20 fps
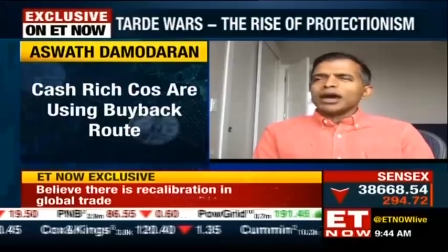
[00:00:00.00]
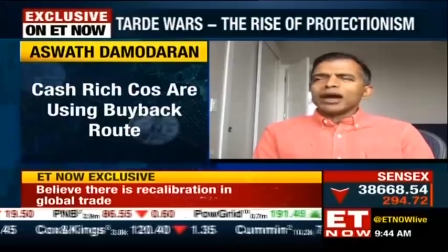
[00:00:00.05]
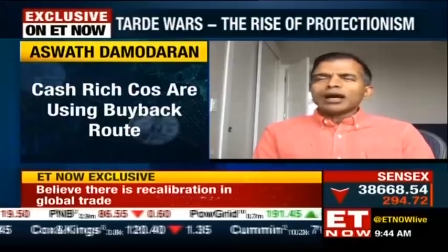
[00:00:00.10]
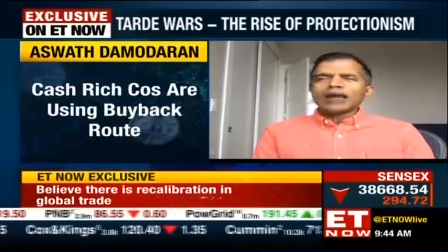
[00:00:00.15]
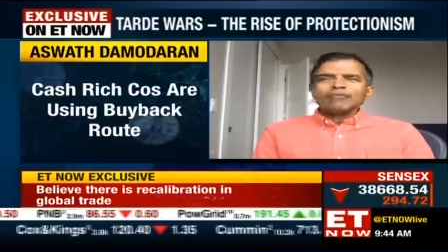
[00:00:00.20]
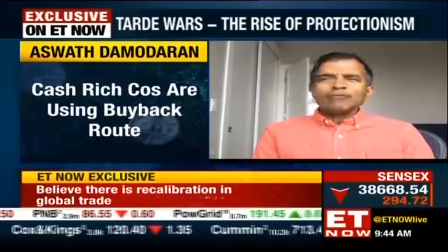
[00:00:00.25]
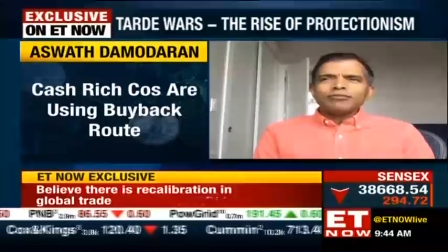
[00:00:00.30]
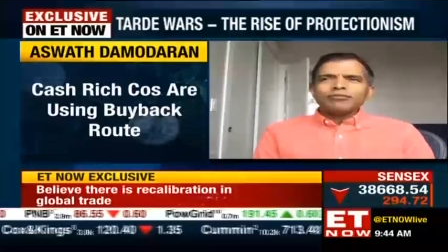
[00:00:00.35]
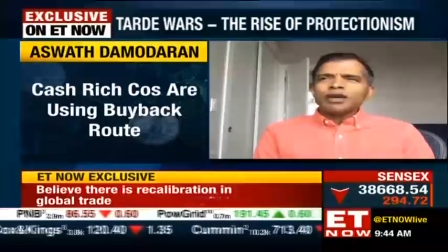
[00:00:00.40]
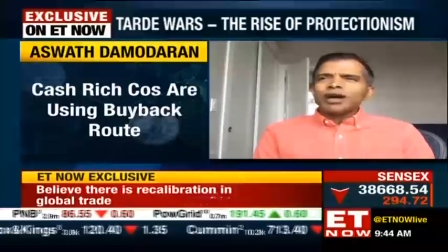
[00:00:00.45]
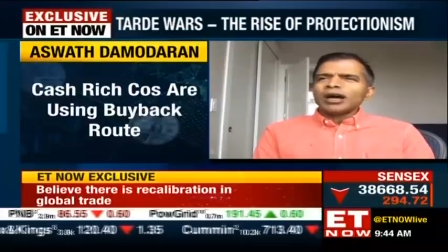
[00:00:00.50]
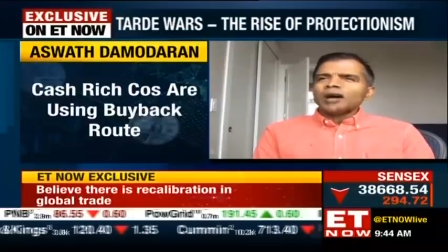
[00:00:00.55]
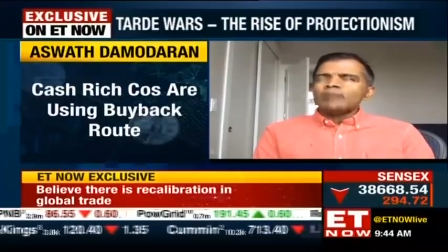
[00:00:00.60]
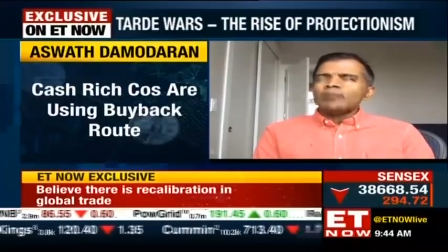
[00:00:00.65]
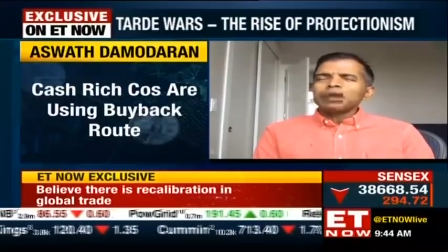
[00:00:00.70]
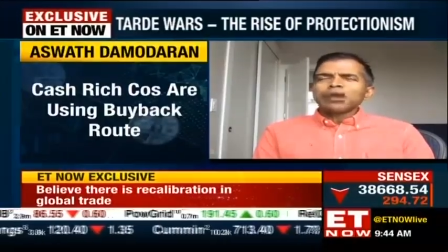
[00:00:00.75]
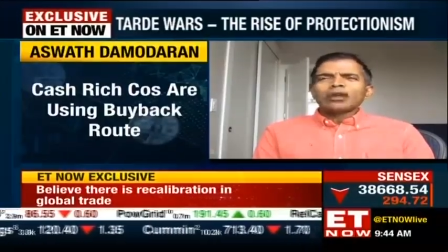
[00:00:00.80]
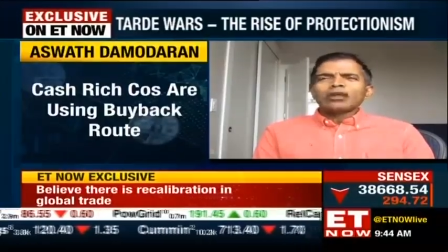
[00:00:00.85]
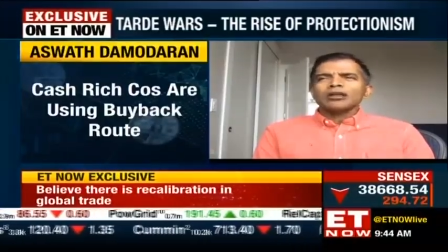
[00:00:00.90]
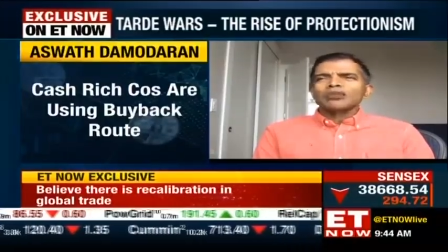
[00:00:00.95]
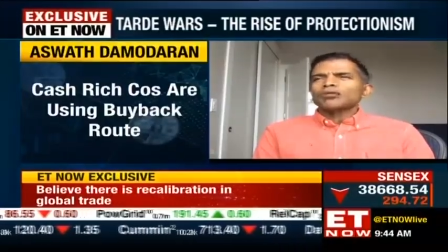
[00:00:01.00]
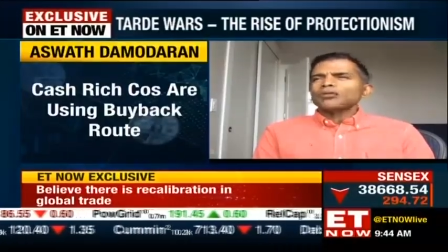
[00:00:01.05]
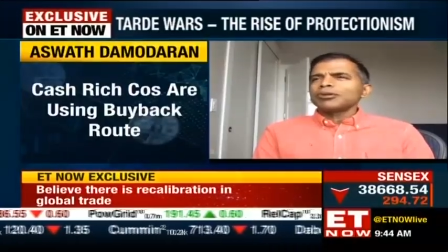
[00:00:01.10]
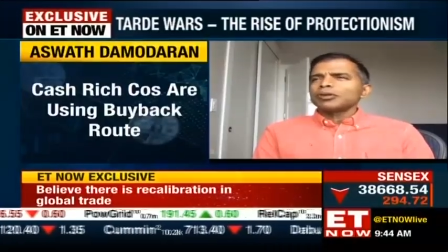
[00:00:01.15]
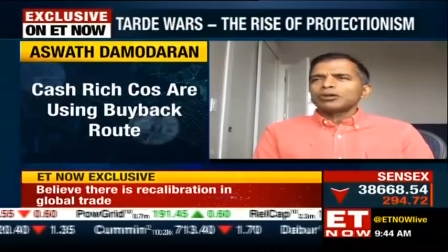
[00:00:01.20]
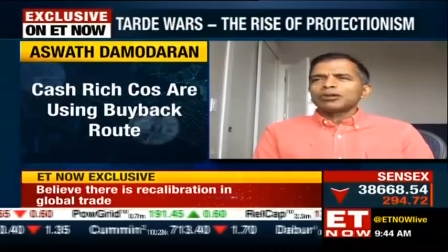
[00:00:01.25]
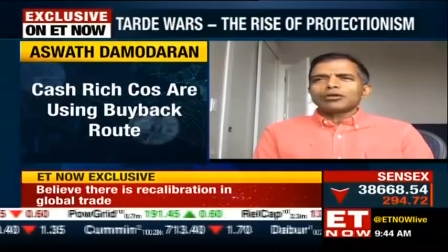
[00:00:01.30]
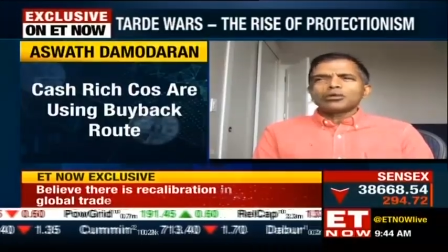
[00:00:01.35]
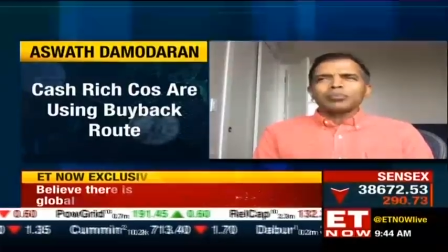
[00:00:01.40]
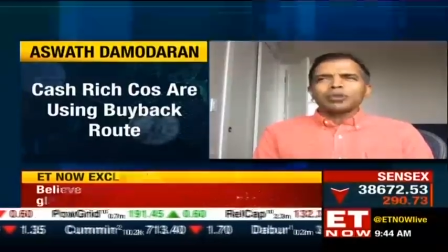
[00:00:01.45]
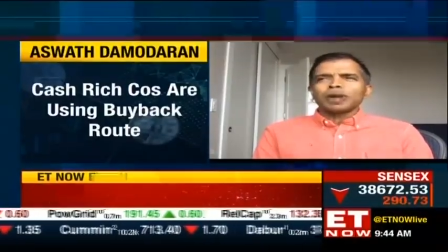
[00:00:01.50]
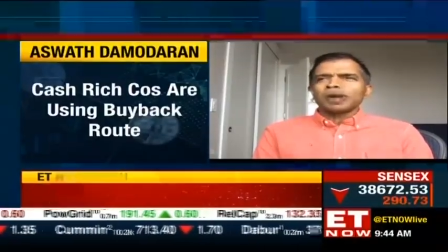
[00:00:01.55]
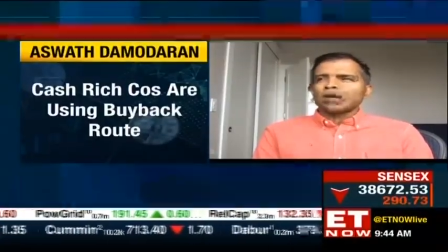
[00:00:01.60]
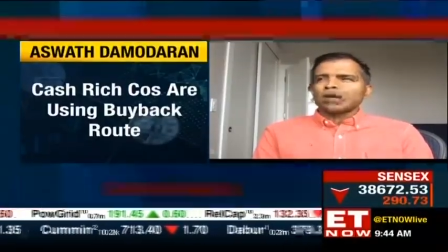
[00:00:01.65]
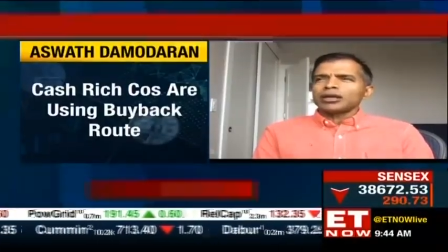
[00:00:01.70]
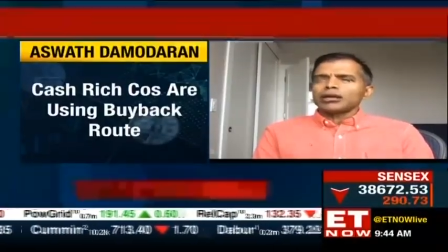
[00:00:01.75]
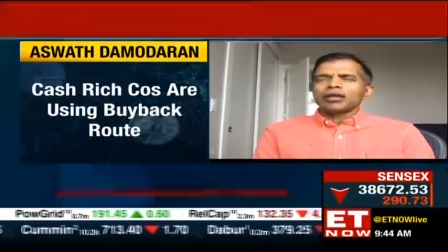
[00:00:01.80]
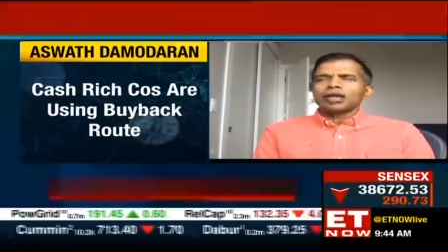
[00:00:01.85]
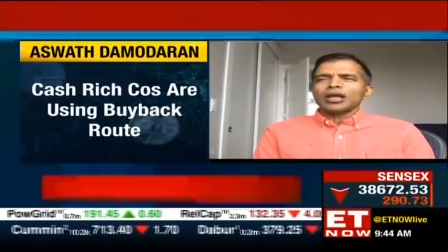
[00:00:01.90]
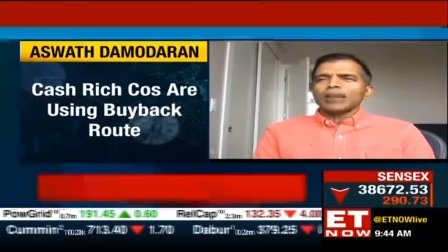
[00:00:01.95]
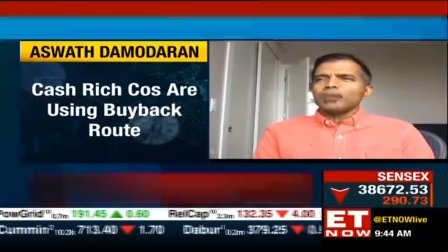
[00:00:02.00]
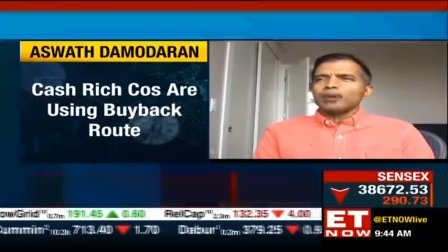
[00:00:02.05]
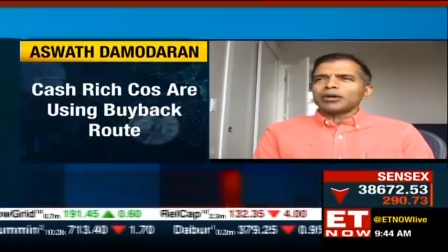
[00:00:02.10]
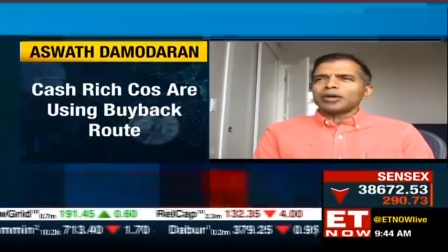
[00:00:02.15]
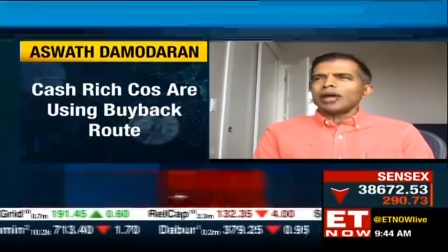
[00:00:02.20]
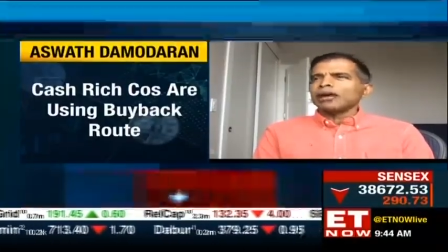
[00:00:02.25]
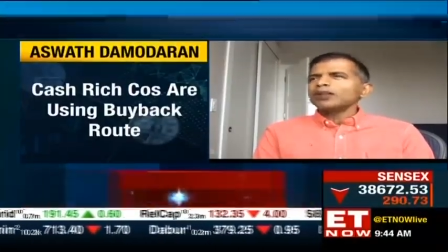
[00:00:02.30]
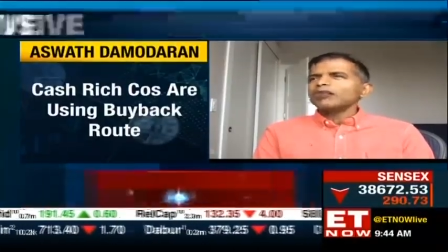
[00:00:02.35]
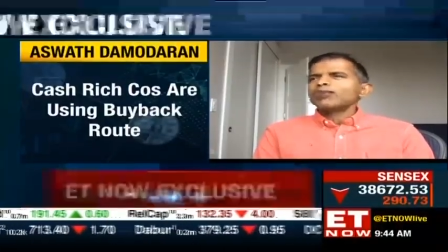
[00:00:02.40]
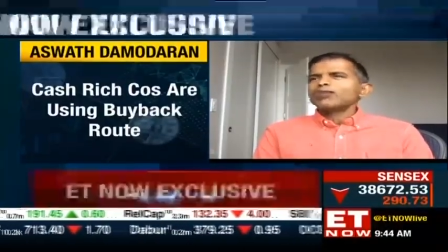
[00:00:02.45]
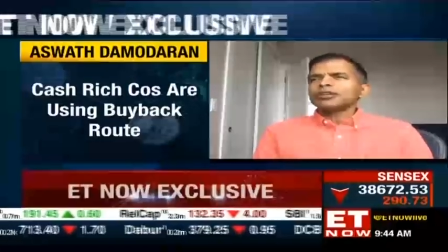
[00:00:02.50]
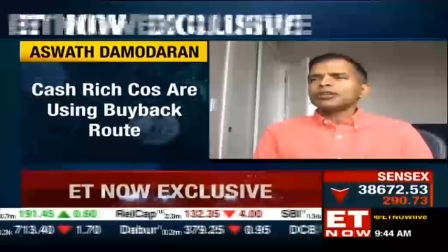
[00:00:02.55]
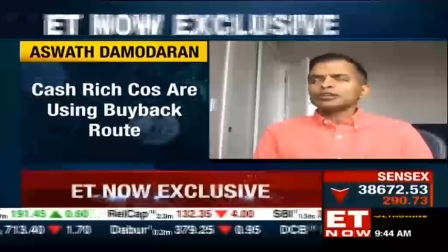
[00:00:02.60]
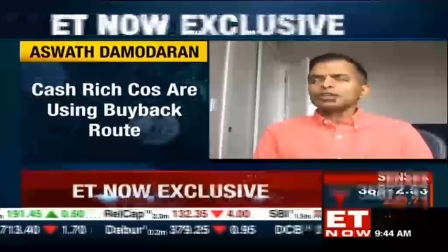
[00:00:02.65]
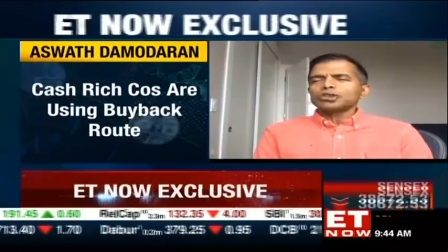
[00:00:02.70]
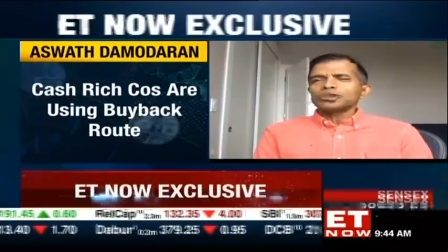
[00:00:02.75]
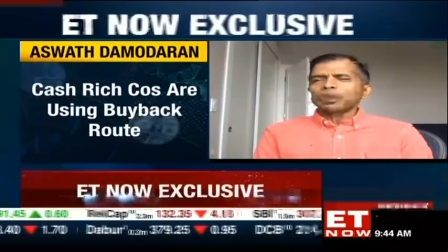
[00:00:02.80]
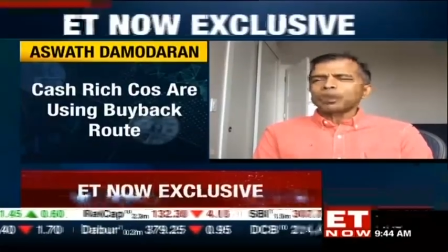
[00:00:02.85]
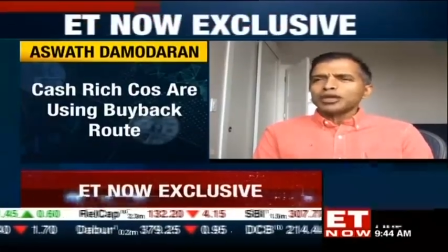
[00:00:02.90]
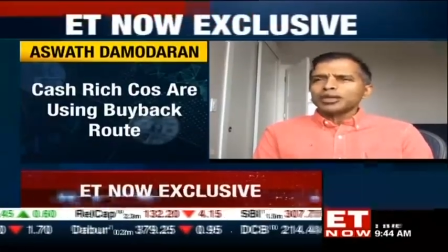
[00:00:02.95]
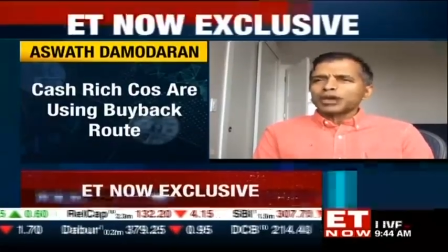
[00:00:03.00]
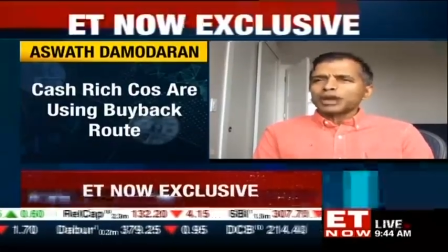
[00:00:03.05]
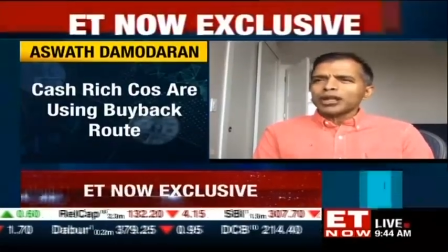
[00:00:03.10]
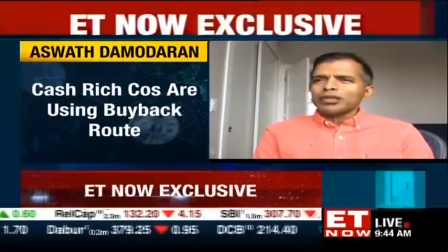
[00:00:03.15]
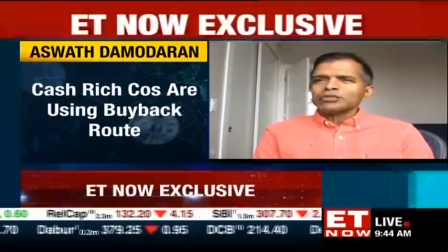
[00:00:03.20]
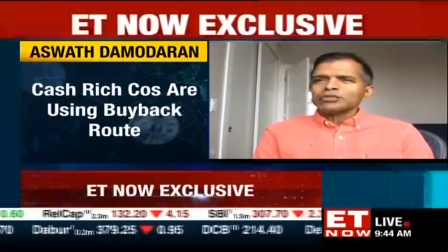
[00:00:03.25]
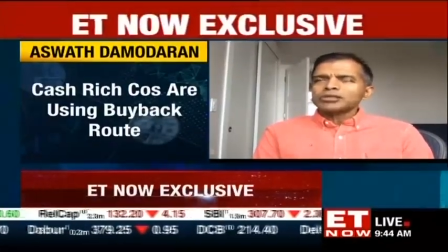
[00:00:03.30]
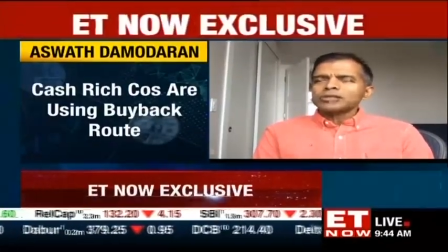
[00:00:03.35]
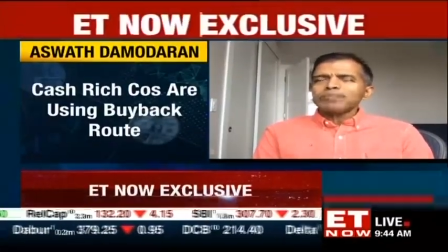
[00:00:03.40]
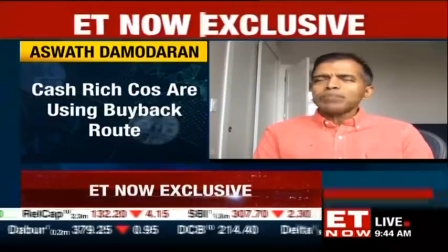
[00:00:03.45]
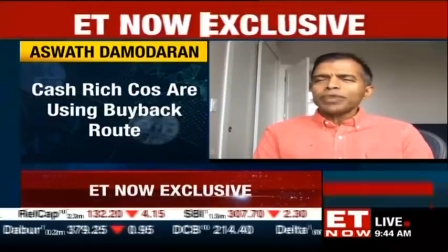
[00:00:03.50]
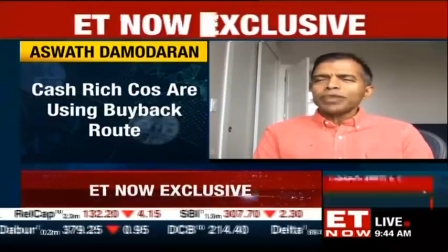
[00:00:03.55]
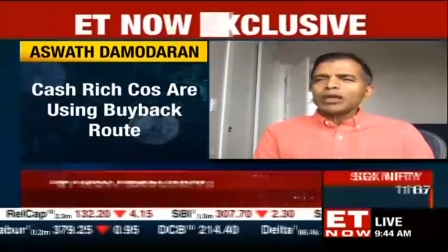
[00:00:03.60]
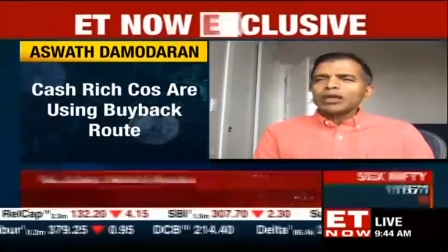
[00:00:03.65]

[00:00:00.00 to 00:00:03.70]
i am not a good market timer. I know there's going to be a correction,